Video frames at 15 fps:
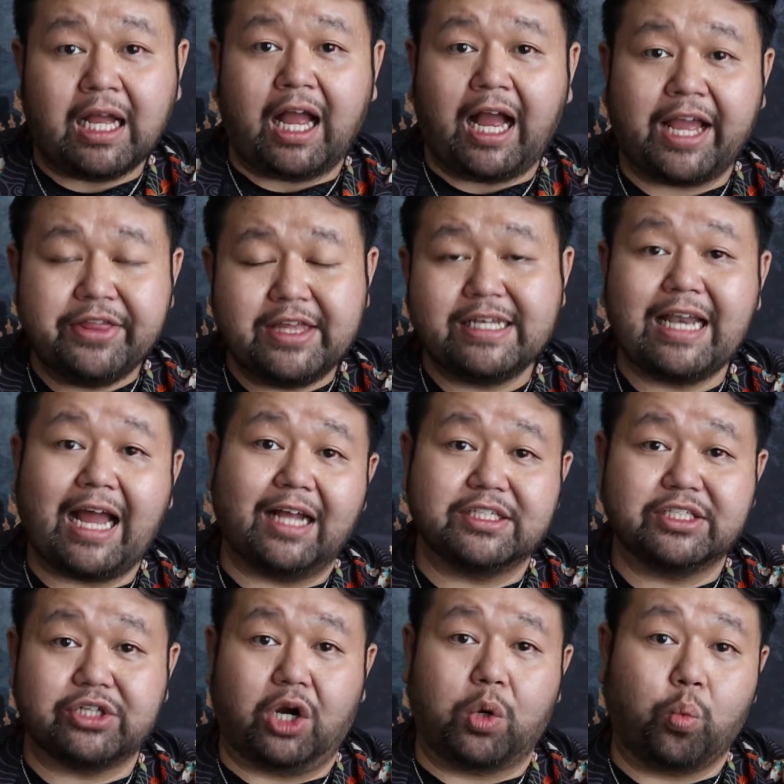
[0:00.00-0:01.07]
I did not
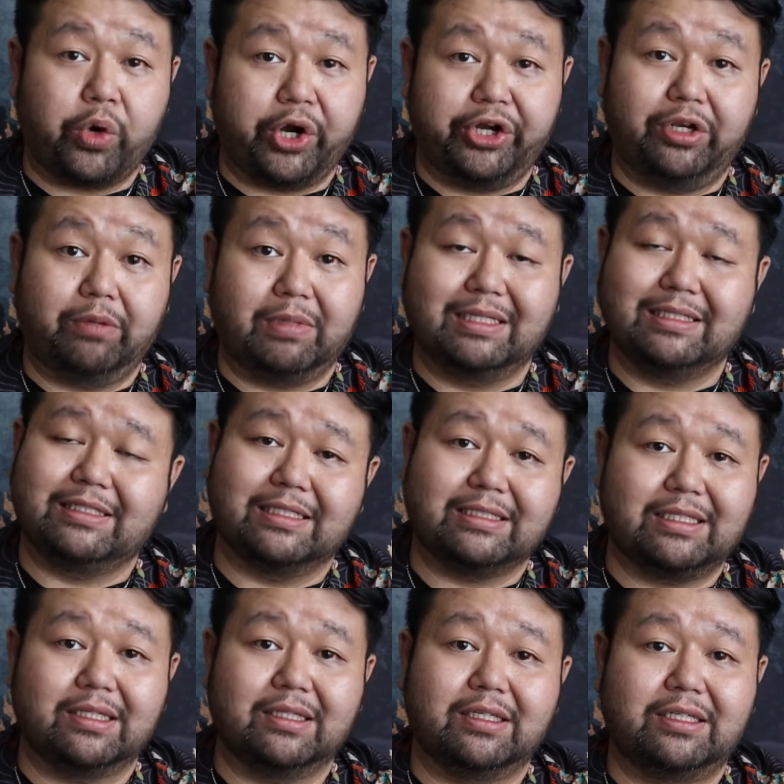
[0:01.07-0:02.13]
start wearing them
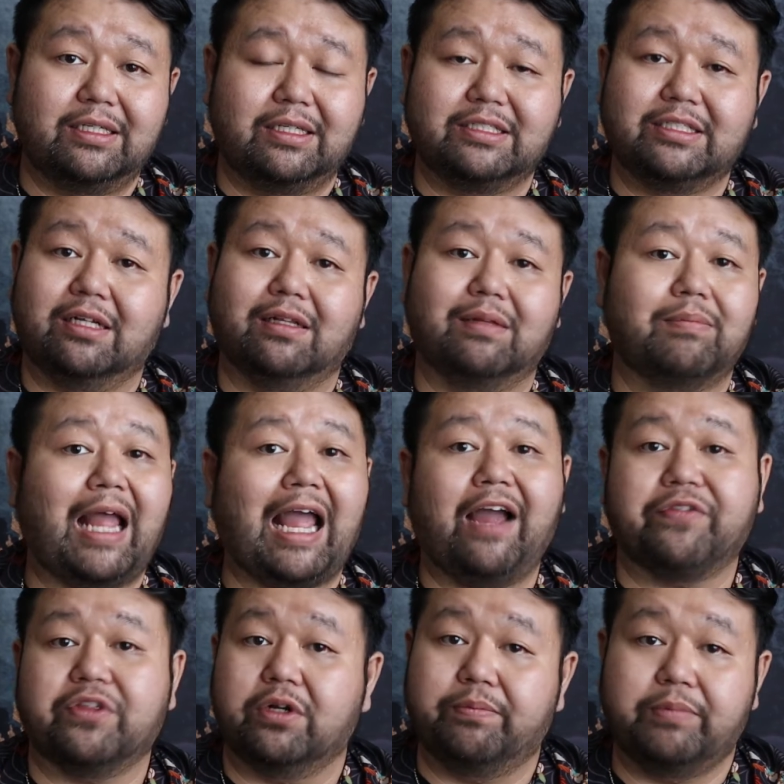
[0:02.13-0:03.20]
consistently until
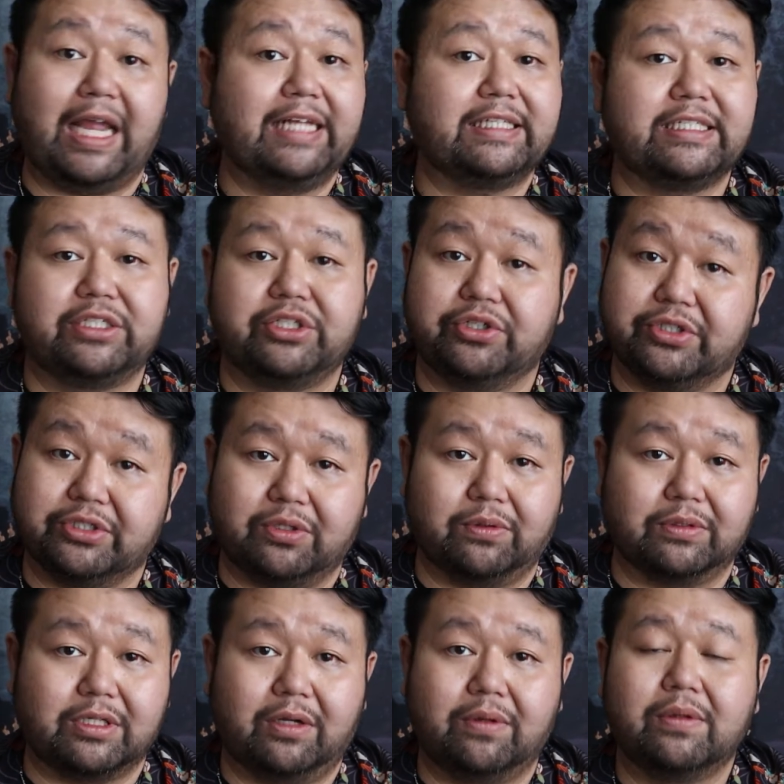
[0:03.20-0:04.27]
after 18 years
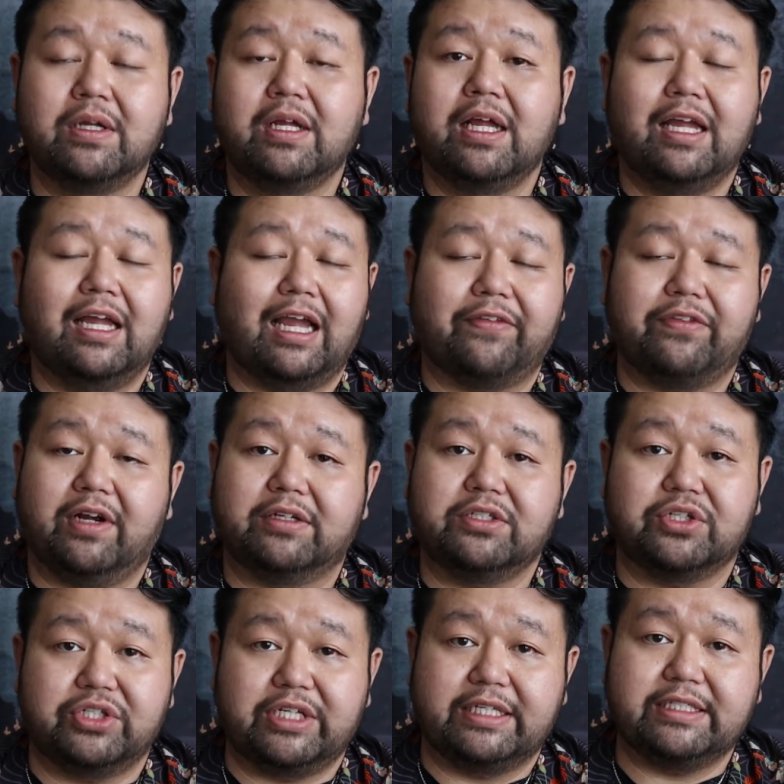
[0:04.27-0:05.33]
old though. After I
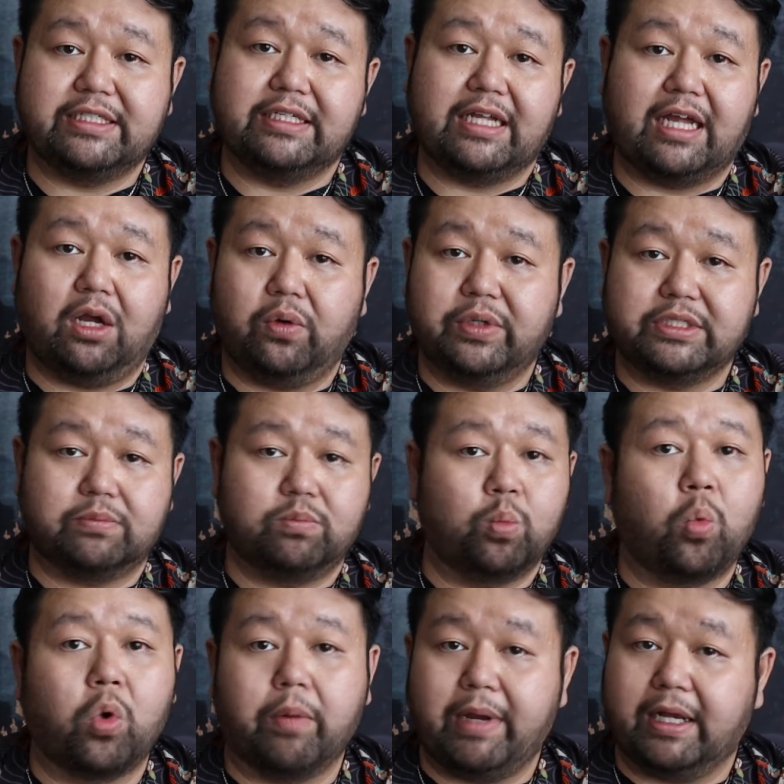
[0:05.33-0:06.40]
turned 18, I always
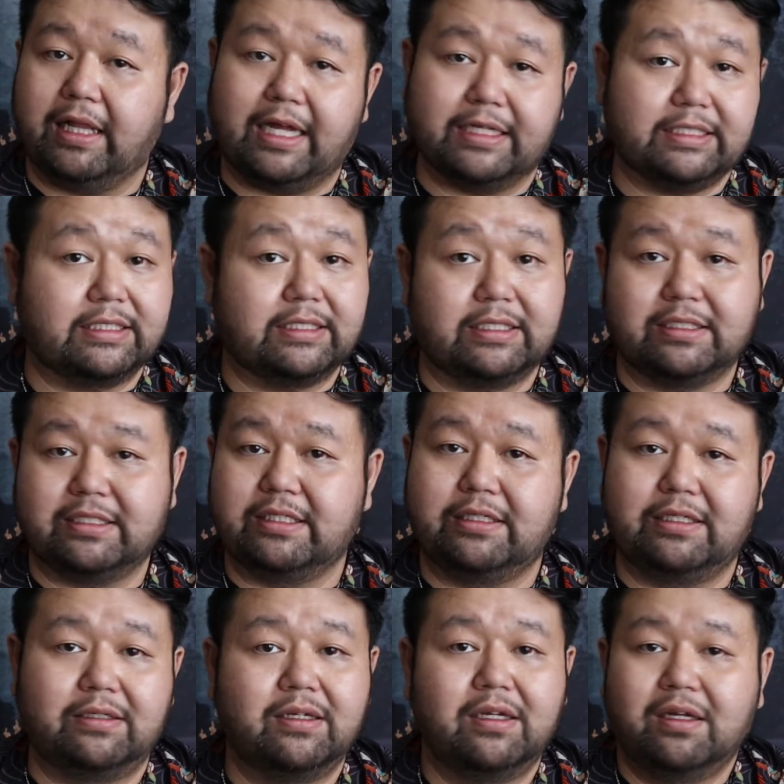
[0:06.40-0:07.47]
wore my glasses to
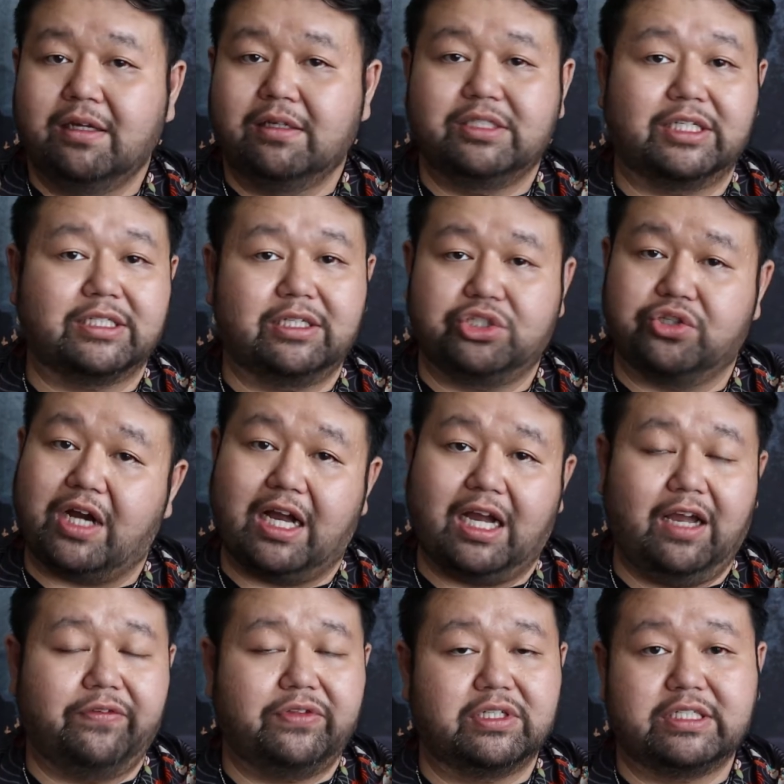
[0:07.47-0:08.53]
see just the
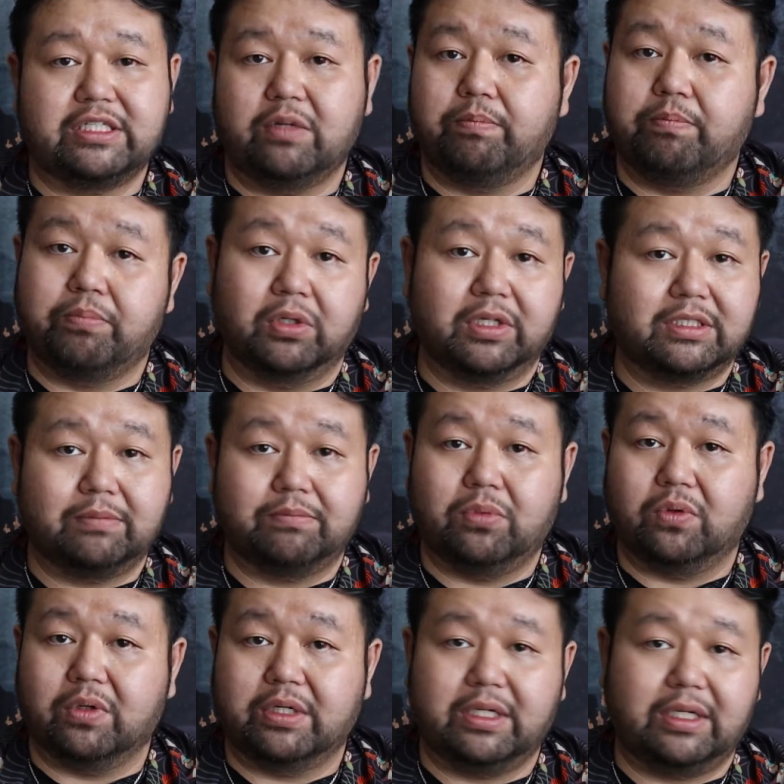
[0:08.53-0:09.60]
drive, to see the bulletin
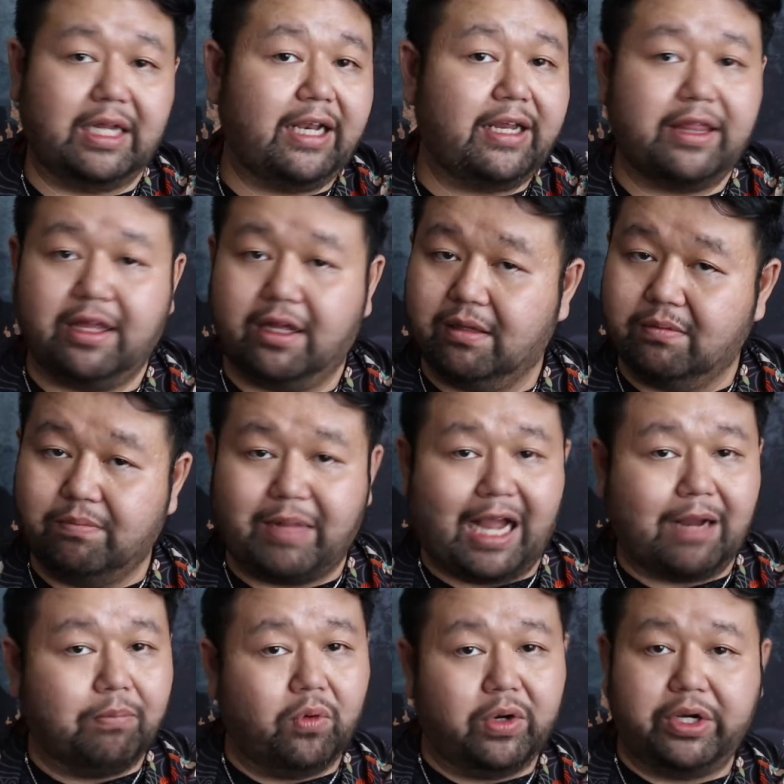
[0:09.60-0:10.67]
board and anything,
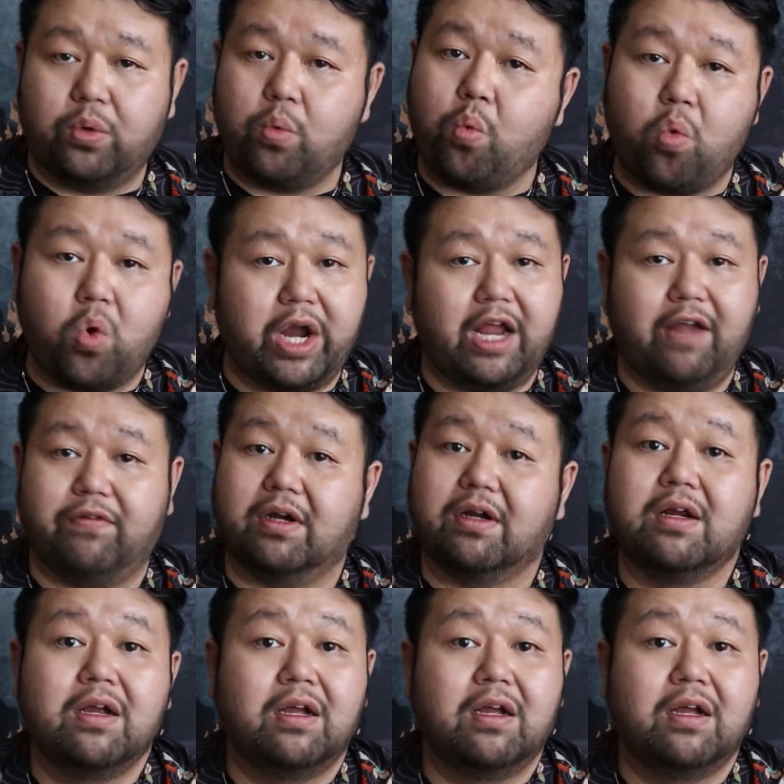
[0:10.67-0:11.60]
blackboard or whatever.